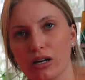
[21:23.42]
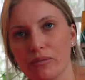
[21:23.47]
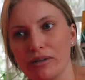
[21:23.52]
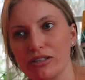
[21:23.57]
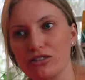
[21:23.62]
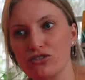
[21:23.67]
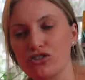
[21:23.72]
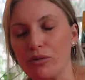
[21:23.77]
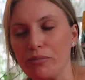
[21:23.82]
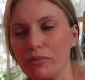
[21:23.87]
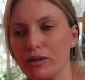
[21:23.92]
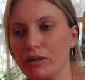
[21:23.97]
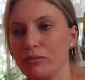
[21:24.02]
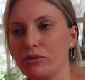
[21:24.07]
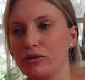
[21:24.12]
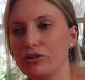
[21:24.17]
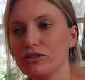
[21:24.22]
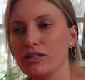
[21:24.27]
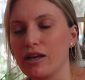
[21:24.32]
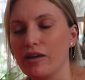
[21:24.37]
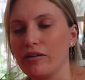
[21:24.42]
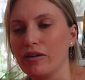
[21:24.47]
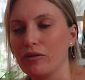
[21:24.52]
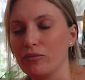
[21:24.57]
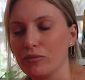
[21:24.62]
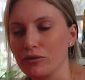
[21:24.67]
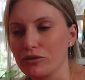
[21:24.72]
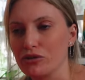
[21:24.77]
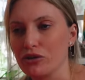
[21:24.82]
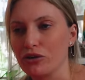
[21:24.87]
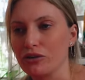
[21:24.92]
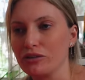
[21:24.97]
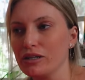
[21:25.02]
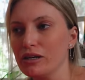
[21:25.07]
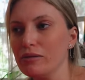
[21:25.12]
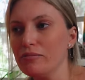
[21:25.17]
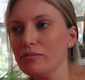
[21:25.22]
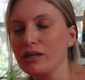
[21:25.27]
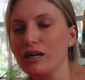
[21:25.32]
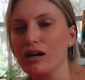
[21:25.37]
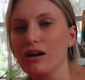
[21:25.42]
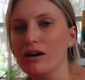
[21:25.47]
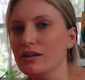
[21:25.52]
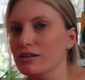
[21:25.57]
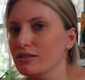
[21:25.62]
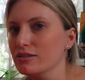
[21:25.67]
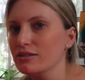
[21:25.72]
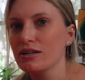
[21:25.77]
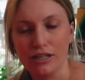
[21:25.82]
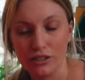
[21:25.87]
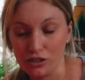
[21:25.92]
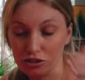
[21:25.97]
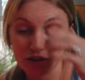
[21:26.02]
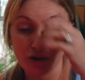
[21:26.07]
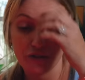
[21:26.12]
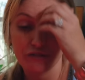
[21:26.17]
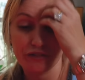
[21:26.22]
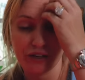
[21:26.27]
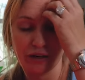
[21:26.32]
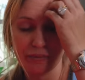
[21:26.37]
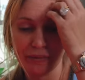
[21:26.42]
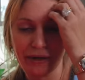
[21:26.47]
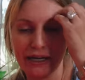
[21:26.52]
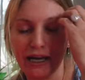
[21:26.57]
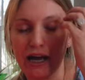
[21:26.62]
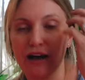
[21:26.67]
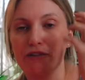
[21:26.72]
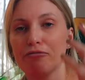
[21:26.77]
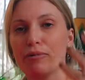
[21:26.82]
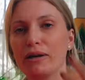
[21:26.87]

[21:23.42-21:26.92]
Hermès jumping boots, and then returned them because they just don't fit on my calf.